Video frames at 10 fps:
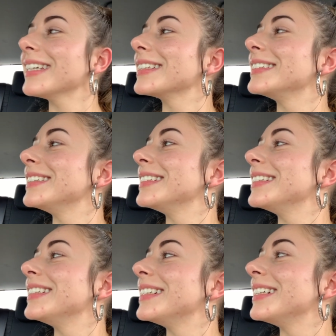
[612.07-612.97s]
You
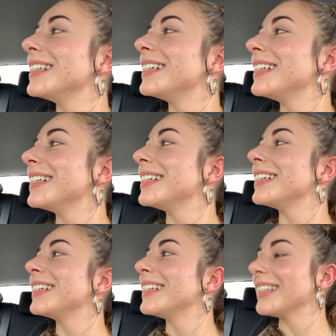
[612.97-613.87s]

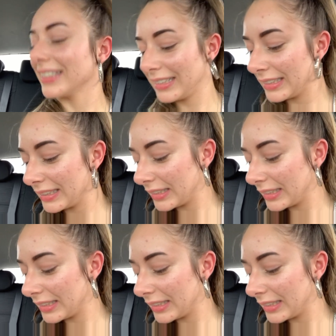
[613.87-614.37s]
have a coffee right here.